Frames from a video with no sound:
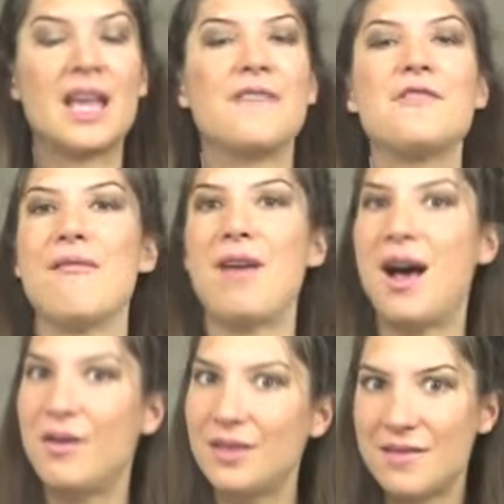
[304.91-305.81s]
If you have
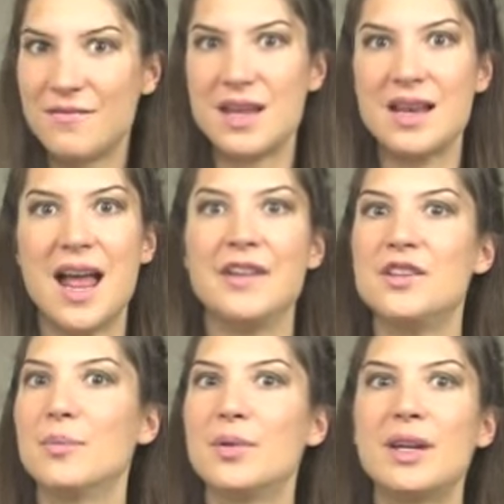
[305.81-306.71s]
healthy feet and
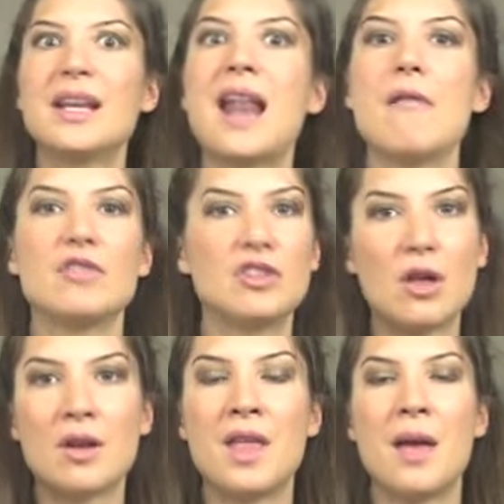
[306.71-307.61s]
you're putting an average
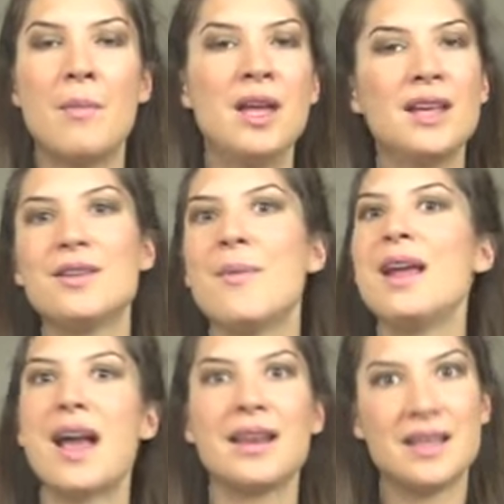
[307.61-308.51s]
load on them, you
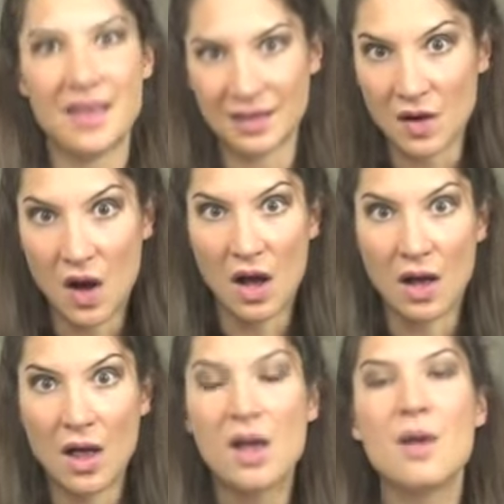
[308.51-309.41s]
may not need this at
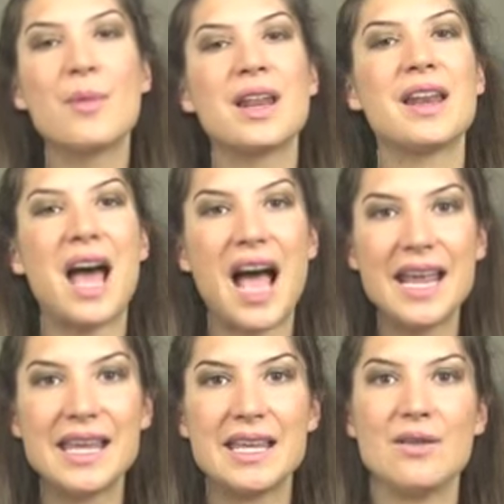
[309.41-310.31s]
all. But in
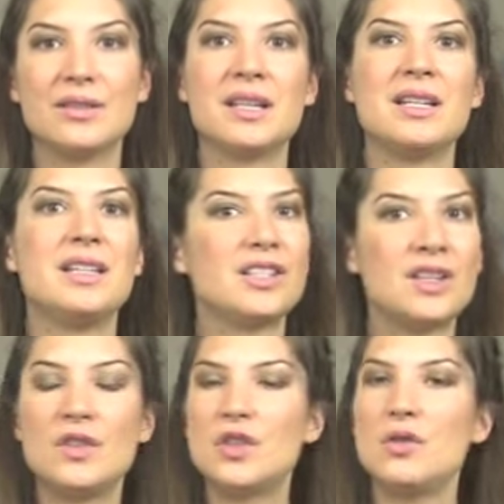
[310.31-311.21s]
high heels, in
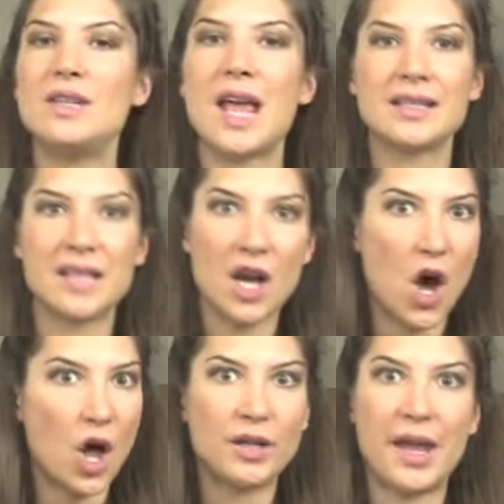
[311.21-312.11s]
addition to dancing
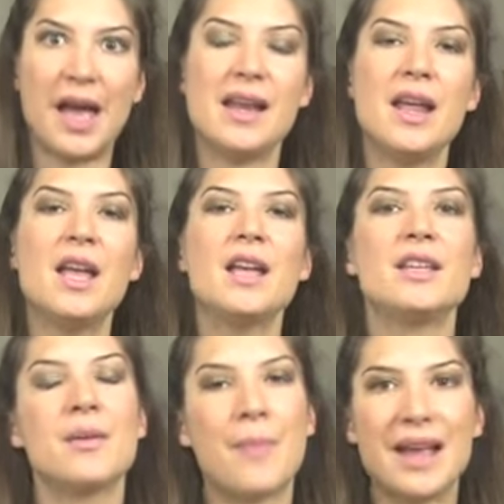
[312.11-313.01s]
all night,
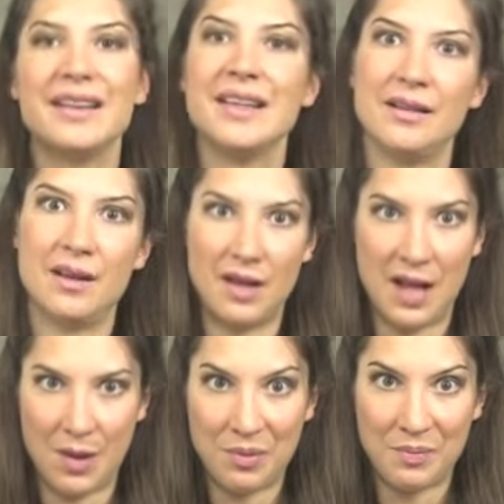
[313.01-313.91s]
you might need a little
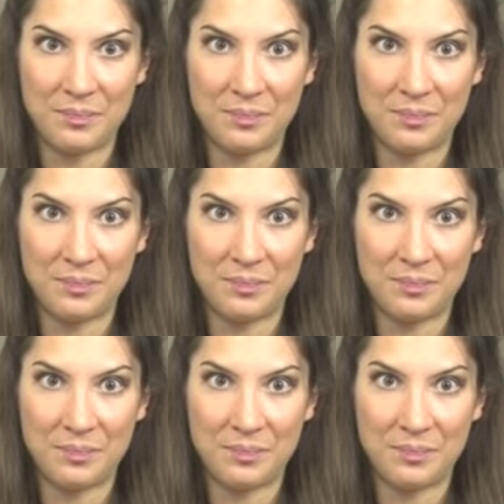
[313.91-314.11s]
help.